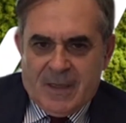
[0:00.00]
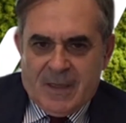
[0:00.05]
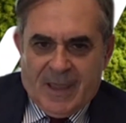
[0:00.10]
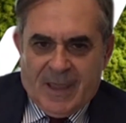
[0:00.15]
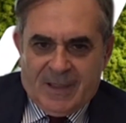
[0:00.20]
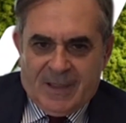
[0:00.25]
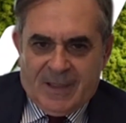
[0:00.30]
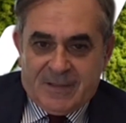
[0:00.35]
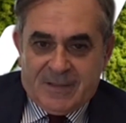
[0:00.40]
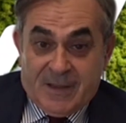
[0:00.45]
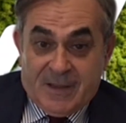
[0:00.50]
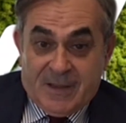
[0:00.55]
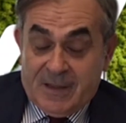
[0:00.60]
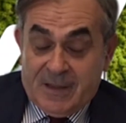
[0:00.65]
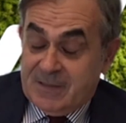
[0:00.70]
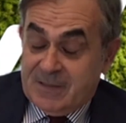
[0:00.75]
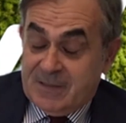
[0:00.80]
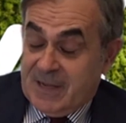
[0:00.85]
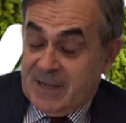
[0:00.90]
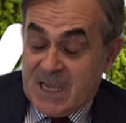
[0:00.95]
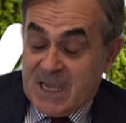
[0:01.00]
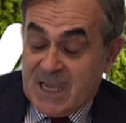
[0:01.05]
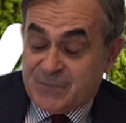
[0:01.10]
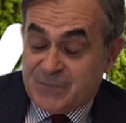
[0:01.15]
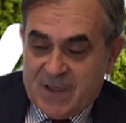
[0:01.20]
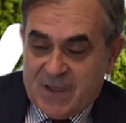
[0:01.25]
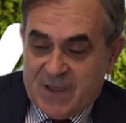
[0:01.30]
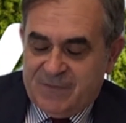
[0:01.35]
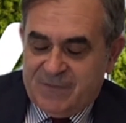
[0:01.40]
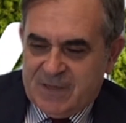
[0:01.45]
and uh, in the next
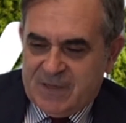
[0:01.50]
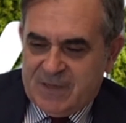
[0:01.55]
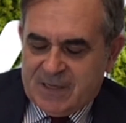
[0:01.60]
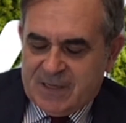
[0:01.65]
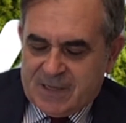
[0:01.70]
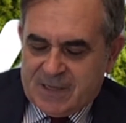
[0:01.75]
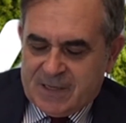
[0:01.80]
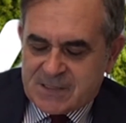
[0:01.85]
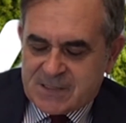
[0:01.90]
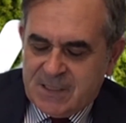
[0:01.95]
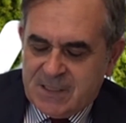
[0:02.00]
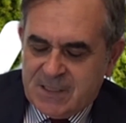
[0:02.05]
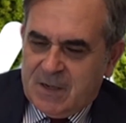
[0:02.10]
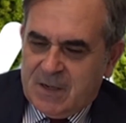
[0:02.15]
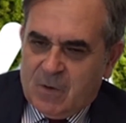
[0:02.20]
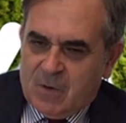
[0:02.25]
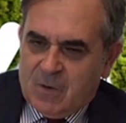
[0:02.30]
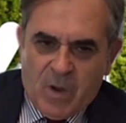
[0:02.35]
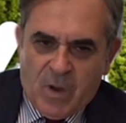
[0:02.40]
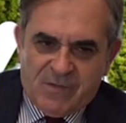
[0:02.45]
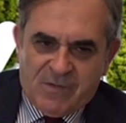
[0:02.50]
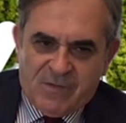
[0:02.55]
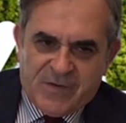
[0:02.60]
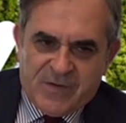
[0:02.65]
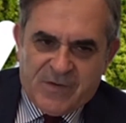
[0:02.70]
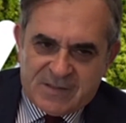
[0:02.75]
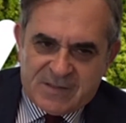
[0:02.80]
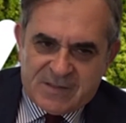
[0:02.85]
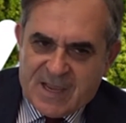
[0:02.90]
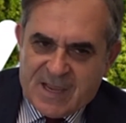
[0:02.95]
five years, we have a
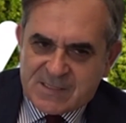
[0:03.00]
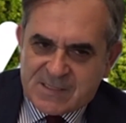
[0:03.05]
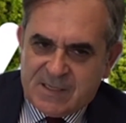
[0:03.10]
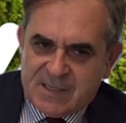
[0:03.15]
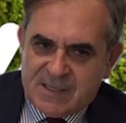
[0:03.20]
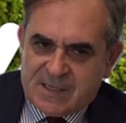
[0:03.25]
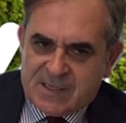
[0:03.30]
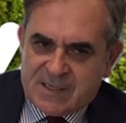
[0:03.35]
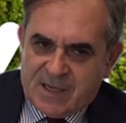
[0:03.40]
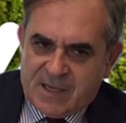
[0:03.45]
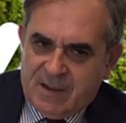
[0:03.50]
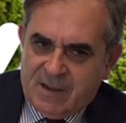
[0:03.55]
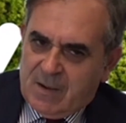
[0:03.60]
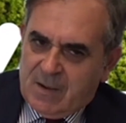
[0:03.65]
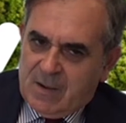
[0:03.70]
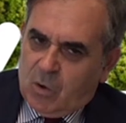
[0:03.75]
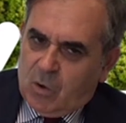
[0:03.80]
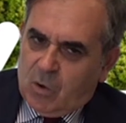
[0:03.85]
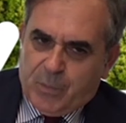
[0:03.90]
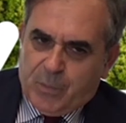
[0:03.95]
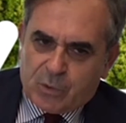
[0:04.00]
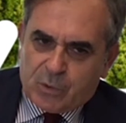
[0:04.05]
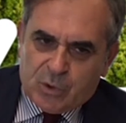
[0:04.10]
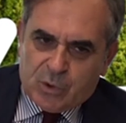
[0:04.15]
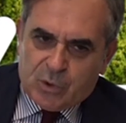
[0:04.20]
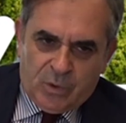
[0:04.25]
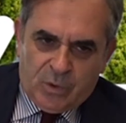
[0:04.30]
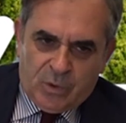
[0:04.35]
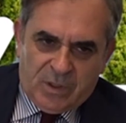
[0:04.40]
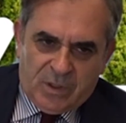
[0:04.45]
fantastic uh,
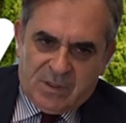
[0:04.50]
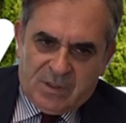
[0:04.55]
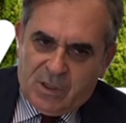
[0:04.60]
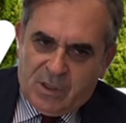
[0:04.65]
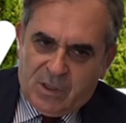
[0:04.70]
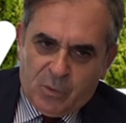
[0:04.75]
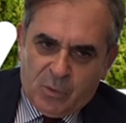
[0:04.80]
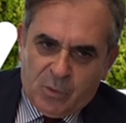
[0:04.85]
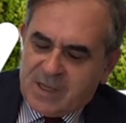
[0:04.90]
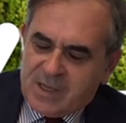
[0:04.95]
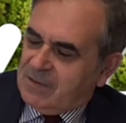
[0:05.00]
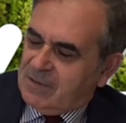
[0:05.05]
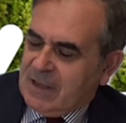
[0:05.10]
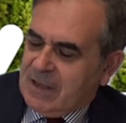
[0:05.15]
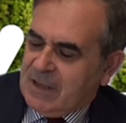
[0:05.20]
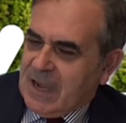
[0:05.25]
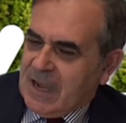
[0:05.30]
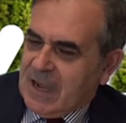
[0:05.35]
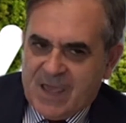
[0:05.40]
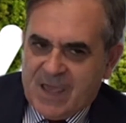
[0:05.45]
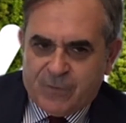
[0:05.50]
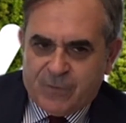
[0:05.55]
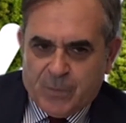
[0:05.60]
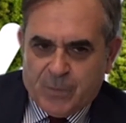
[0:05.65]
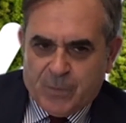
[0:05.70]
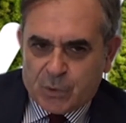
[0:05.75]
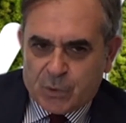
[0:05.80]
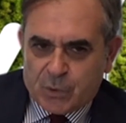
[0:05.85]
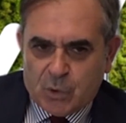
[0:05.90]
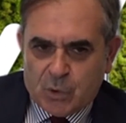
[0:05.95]
opportunity, unique in the life
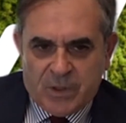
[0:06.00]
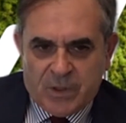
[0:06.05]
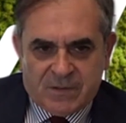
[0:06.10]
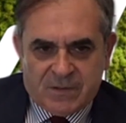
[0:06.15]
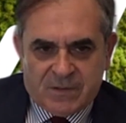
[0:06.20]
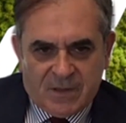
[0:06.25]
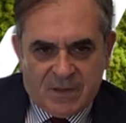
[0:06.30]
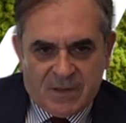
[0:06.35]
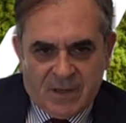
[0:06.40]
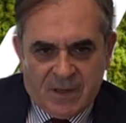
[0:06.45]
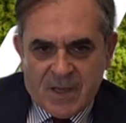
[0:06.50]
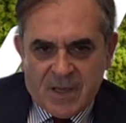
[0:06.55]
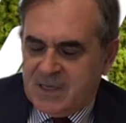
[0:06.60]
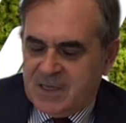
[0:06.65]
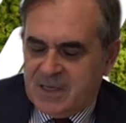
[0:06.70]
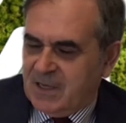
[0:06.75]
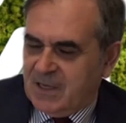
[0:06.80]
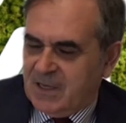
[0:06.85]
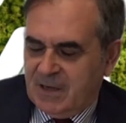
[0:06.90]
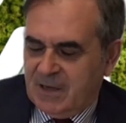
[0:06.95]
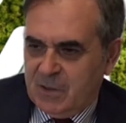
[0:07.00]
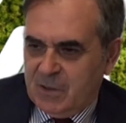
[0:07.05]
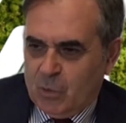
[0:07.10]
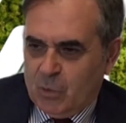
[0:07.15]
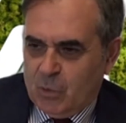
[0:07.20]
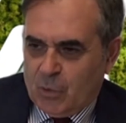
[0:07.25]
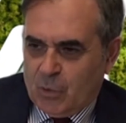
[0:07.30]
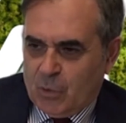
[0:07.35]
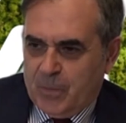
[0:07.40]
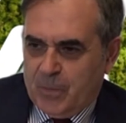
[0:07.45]
opportunity here in
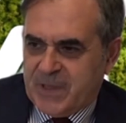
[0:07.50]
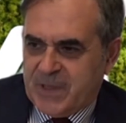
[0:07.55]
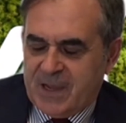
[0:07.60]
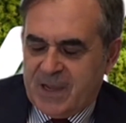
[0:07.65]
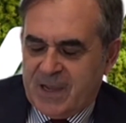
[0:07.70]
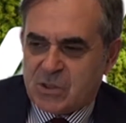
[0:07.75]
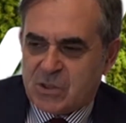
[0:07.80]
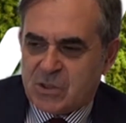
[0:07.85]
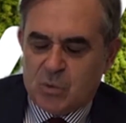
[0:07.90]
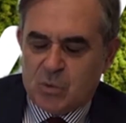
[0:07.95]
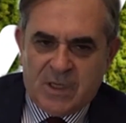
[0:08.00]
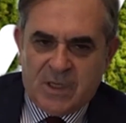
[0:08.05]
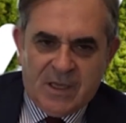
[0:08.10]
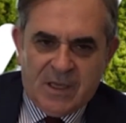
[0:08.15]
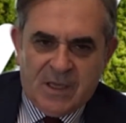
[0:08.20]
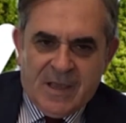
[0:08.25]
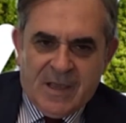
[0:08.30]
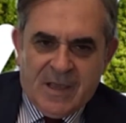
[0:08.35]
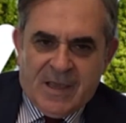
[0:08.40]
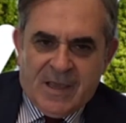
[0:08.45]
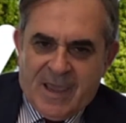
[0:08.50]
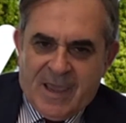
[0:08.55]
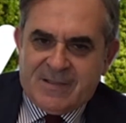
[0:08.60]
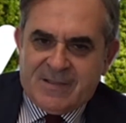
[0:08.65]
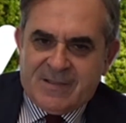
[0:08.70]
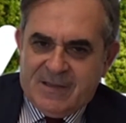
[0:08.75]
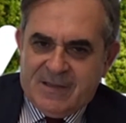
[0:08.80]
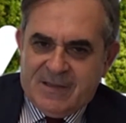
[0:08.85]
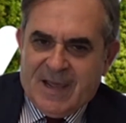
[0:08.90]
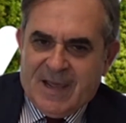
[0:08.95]
Europe, thanks to the
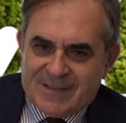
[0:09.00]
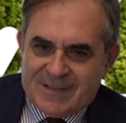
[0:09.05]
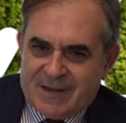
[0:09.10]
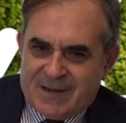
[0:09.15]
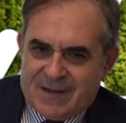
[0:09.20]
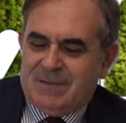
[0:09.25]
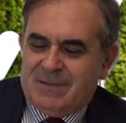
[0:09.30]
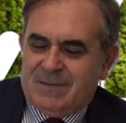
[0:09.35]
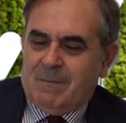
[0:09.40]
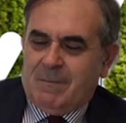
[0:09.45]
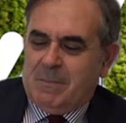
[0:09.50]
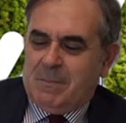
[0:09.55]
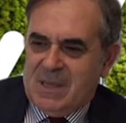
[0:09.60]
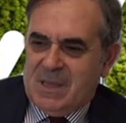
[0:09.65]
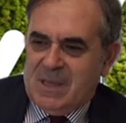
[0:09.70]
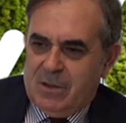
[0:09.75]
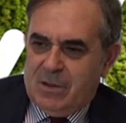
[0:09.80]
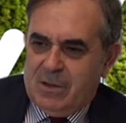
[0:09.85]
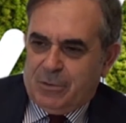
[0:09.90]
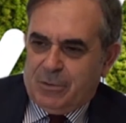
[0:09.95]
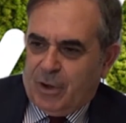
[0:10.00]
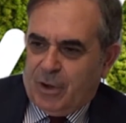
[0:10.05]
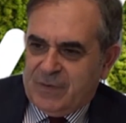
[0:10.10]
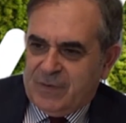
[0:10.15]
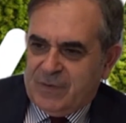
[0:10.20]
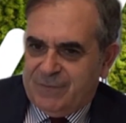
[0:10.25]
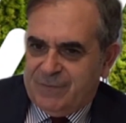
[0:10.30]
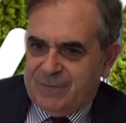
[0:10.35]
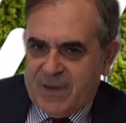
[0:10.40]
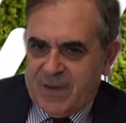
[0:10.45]
1800 billion of
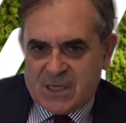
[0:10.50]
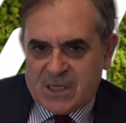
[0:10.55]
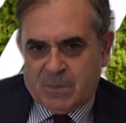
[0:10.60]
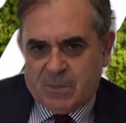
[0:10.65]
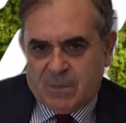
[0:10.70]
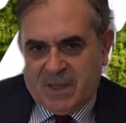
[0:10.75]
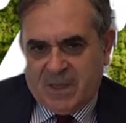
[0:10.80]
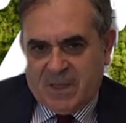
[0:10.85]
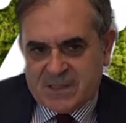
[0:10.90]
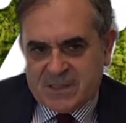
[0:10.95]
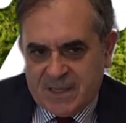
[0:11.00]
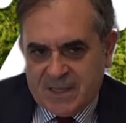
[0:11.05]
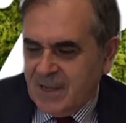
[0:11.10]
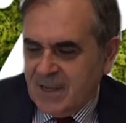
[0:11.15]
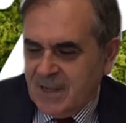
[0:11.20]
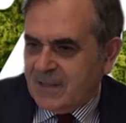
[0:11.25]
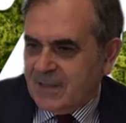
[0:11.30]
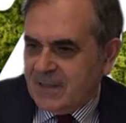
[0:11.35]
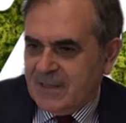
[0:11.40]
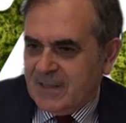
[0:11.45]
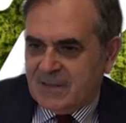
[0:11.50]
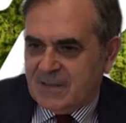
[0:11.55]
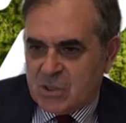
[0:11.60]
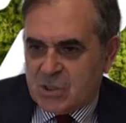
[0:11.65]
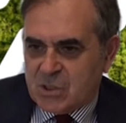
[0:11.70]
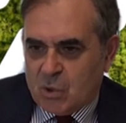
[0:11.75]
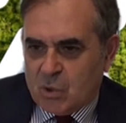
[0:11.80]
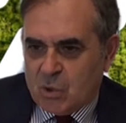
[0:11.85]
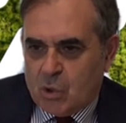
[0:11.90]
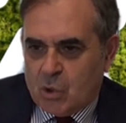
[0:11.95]
investments that the
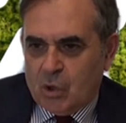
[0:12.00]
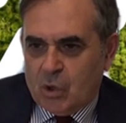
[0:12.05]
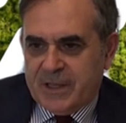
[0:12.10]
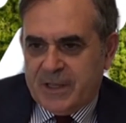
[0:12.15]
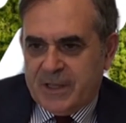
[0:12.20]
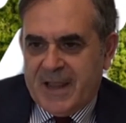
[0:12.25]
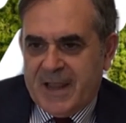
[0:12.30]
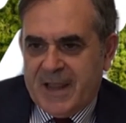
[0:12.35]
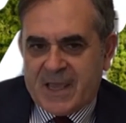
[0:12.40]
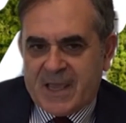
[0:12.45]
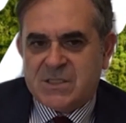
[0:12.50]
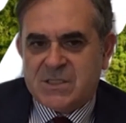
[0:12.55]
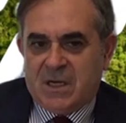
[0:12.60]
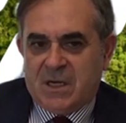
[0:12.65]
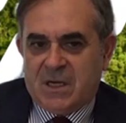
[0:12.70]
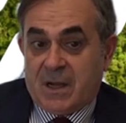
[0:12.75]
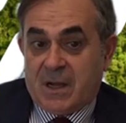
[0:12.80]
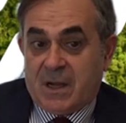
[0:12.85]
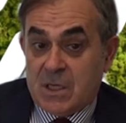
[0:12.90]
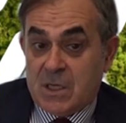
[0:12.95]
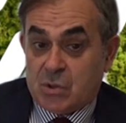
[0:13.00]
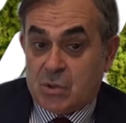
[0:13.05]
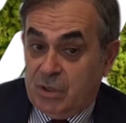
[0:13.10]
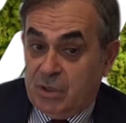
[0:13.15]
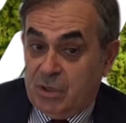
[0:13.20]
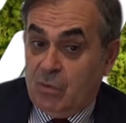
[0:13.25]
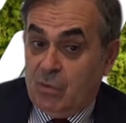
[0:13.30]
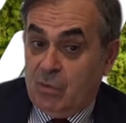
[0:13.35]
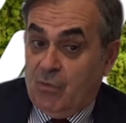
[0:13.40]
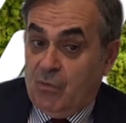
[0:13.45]
so-called next generation
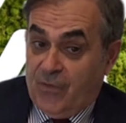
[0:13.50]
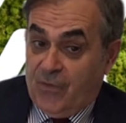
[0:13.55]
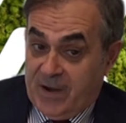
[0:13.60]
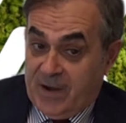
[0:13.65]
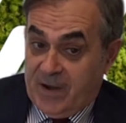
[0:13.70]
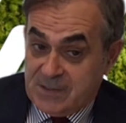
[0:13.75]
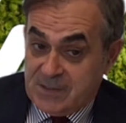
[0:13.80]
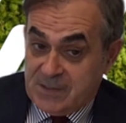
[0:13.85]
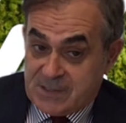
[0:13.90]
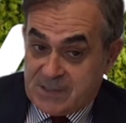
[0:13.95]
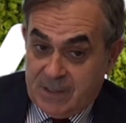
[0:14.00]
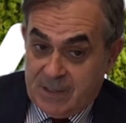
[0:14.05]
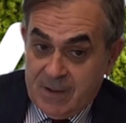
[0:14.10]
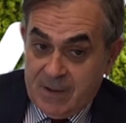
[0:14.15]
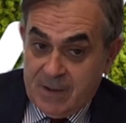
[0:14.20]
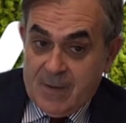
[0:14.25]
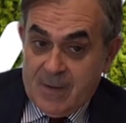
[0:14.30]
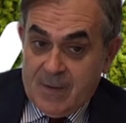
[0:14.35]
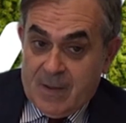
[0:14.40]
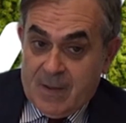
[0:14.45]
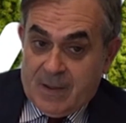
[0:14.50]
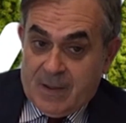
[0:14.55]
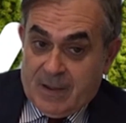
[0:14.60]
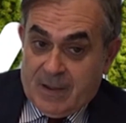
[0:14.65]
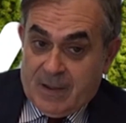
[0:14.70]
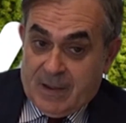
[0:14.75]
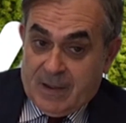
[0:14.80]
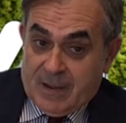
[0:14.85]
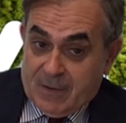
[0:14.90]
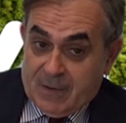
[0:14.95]
EU funds uh, uh,
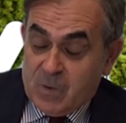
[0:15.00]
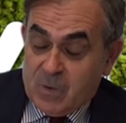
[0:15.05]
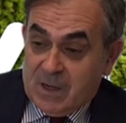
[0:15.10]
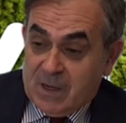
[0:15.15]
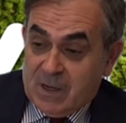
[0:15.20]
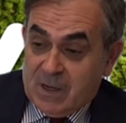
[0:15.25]
uh,